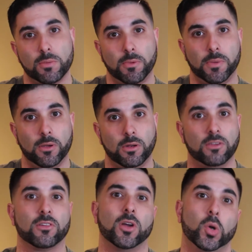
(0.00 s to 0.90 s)
abilities
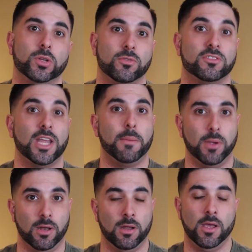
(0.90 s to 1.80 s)
are going to step
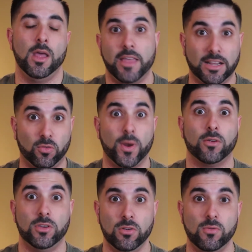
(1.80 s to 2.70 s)
in. That's where
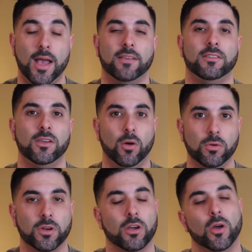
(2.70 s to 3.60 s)
you, as the
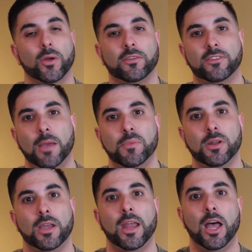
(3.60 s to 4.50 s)
owner, are going to step in
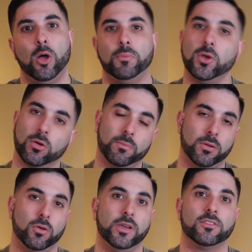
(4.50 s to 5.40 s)
and help your
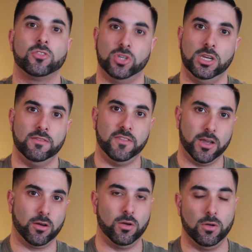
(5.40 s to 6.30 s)
employees achieve
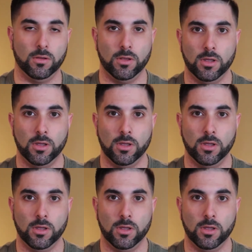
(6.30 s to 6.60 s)
their goal.